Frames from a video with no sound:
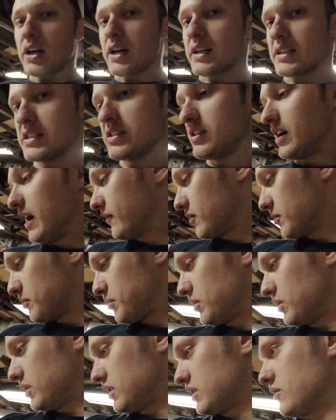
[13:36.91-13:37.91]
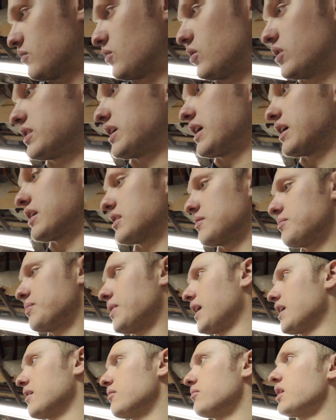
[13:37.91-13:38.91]
I still haven't put the one down at the
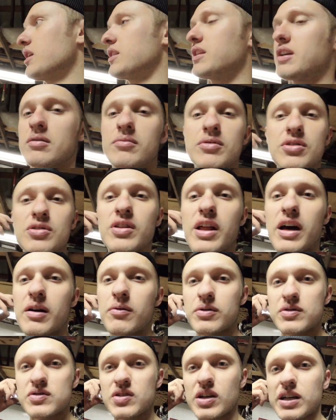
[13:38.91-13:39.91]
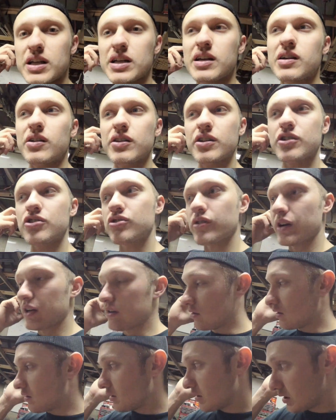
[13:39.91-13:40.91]
bottom, but I think I'm going to do that once I get it on the
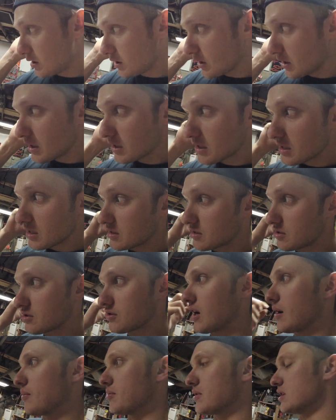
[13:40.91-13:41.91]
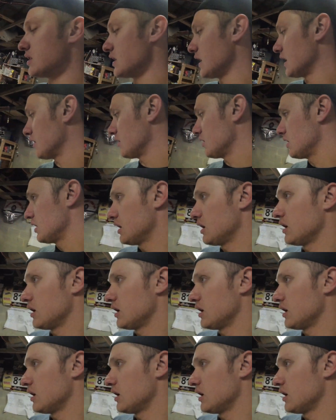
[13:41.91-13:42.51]
trailer and get to strapping it down.